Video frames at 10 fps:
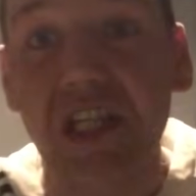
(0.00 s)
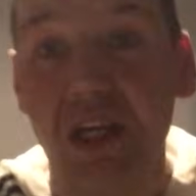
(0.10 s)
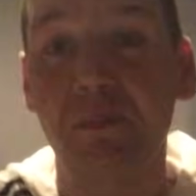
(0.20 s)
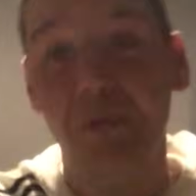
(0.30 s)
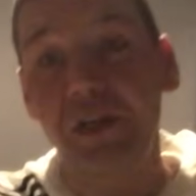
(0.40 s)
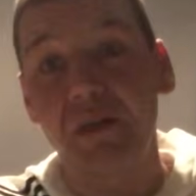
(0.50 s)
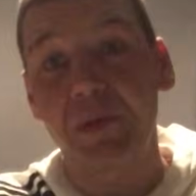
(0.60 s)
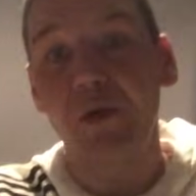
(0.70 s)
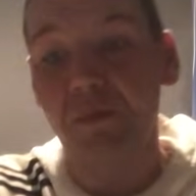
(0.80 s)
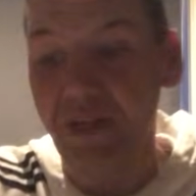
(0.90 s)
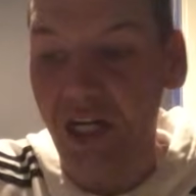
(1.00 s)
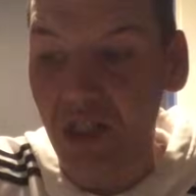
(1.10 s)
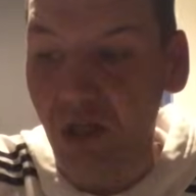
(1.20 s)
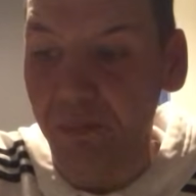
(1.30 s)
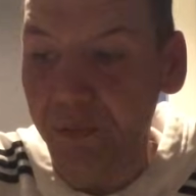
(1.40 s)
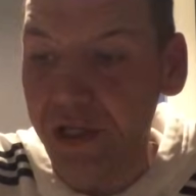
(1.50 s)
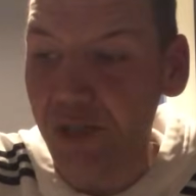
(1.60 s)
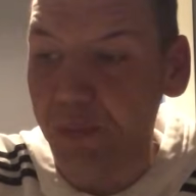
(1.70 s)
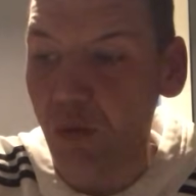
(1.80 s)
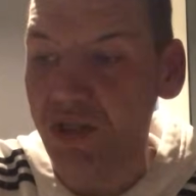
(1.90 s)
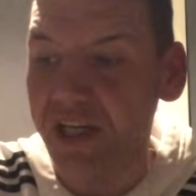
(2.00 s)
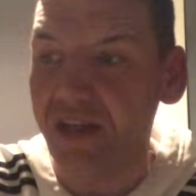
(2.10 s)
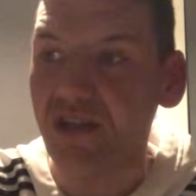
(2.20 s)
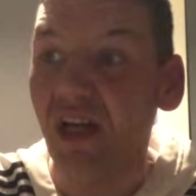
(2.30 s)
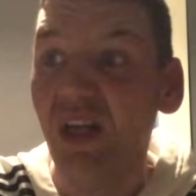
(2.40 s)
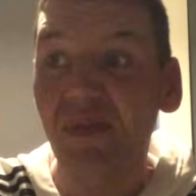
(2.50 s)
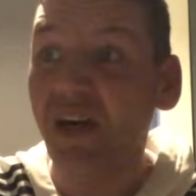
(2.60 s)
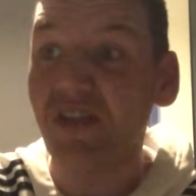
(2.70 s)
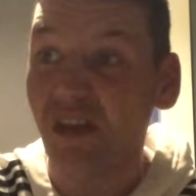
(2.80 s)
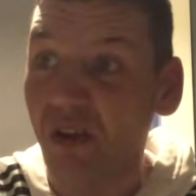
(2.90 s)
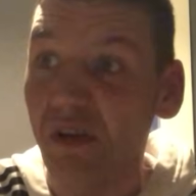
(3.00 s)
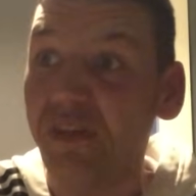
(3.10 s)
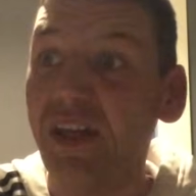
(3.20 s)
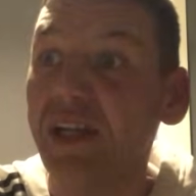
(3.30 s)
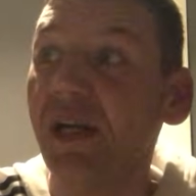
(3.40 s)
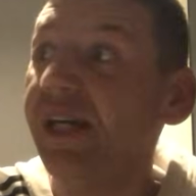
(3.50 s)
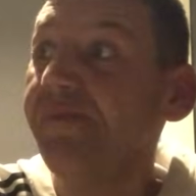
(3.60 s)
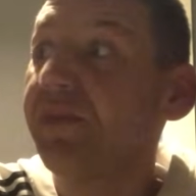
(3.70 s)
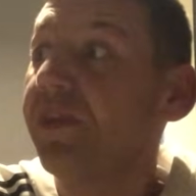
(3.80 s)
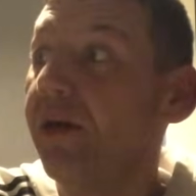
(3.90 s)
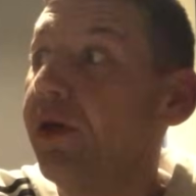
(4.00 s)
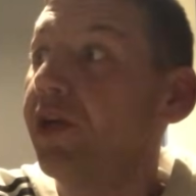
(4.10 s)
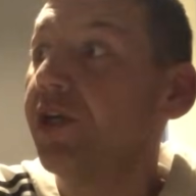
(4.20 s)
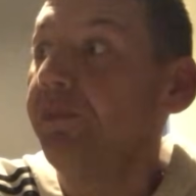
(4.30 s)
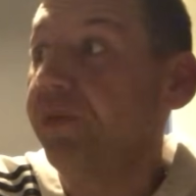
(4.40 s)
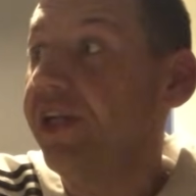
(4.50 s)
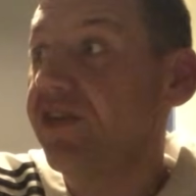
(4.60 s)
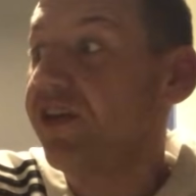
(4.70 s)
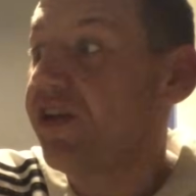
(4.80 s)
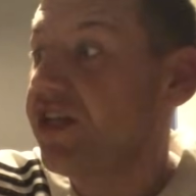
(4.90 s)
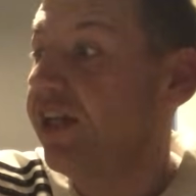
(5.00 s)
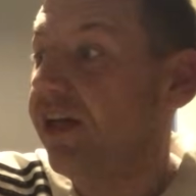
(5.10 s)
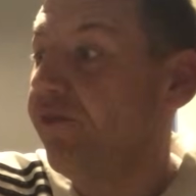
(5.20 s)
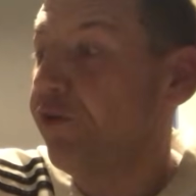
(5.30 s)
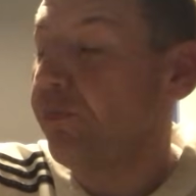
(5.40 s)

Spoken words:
complain about them. There is a complaints process. That's another thing. The amount of complaints I sent in for